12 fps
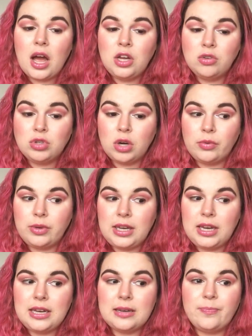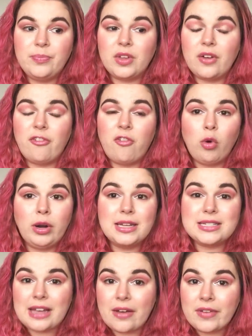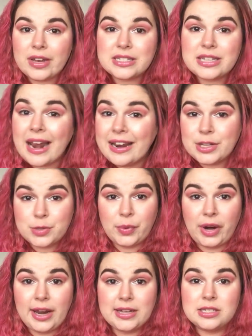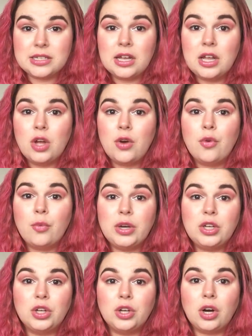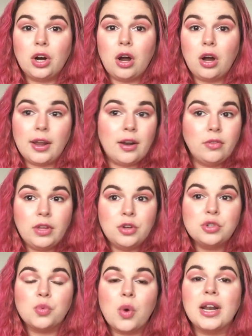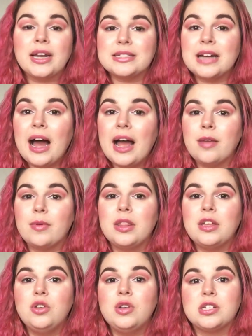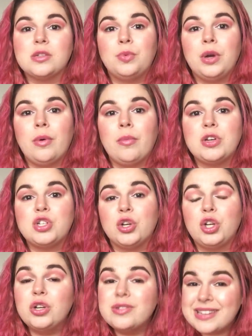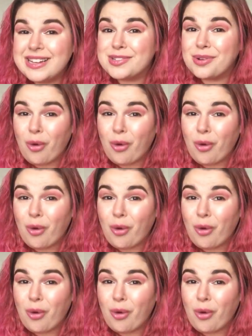You don't need 47 setting sprays when you can only use one at a time. And then you get to the point where what you're using is